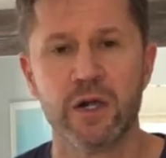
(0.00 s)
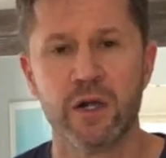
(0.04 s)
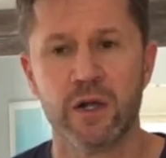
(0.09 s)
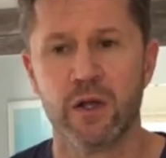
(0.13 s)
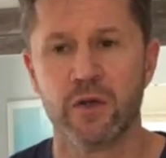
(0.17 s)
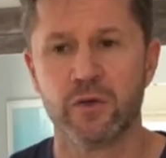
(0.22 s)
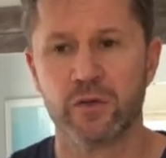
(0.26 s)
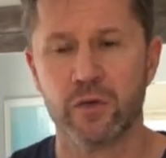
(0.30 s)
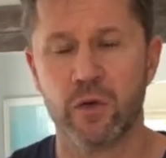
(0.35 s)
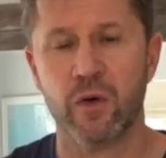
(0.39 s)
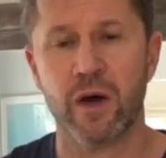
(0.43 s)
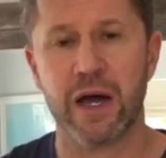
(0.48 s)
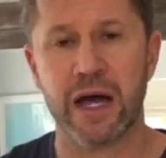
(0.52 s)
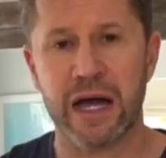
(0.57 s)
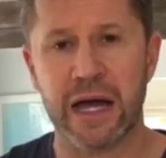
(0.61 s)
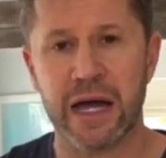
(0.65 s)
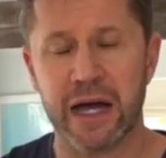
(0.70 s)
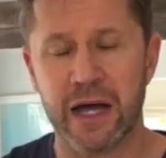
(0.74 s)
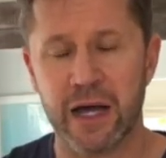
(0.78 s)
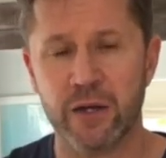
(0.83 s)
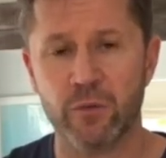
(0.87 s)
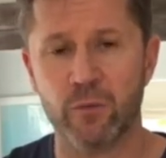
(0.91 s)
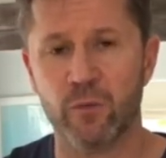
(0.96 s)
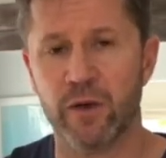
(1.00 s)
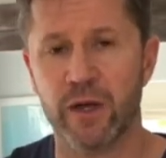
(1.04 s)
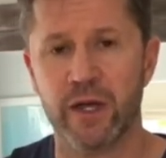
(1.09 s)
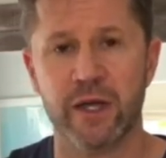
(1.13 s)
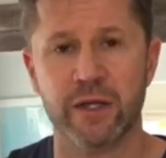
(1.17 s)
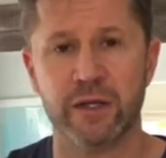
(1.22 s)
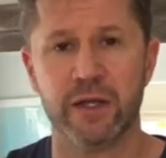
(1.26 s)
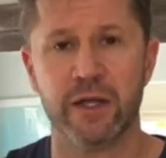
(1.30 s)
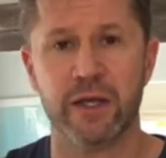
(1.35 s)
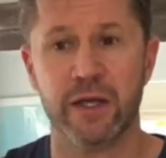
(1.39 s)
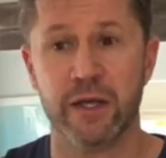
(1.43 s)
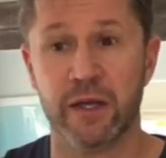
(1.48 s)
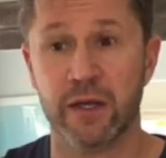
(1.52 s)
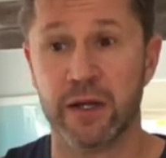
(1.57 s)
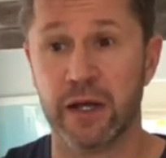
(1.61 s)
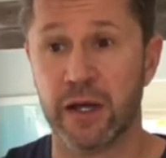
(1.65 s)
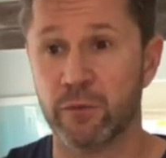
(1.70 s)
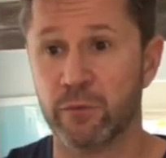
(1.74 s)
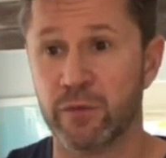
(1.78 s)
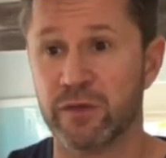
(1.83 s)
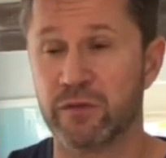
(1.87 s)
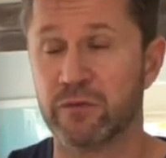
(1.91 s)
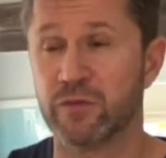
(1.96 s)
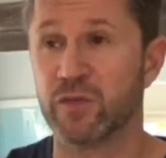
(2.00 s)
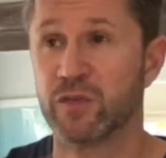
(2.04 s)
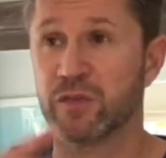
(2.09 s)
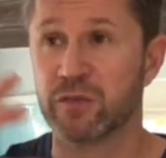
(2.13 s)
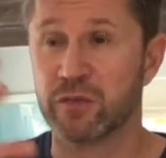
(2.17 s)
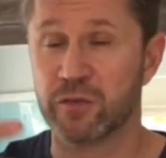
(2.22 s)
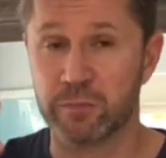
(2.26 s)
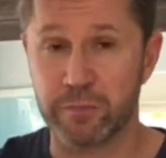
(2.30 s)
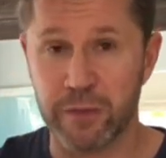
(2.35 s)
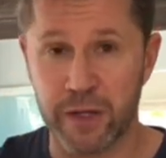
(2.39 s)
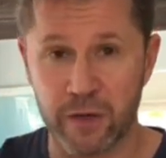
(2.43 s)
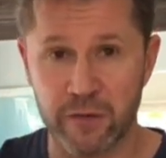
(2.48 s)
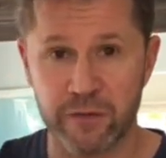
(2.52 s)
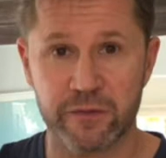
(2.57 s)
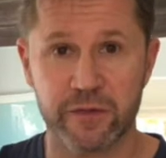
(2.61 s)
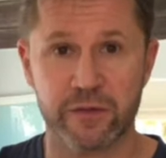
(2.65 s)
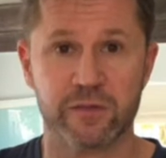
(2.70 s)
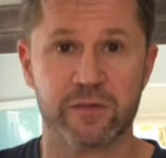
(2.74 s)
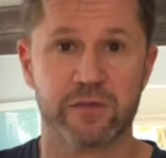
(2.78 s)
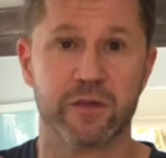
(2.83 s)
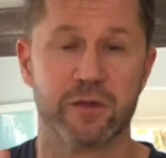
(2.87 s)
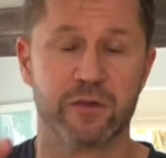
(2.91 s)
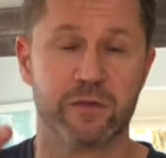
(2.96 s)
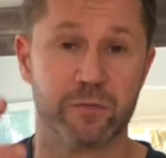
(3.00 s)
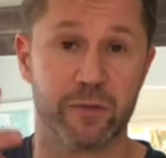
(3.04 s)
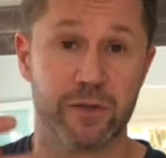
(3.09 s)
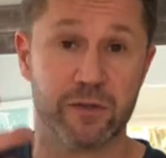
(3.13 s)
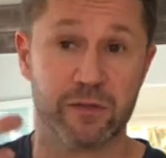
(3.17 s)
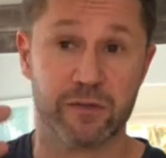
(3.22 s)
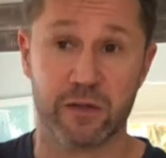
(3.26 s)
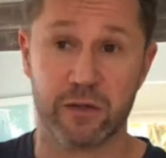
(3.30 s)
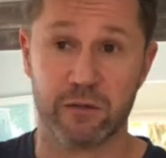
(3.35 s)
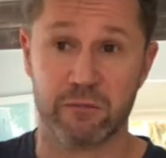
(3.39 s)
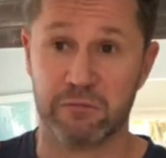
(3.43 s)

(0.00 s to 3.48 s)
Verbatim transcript: So I went and I would just smell these things because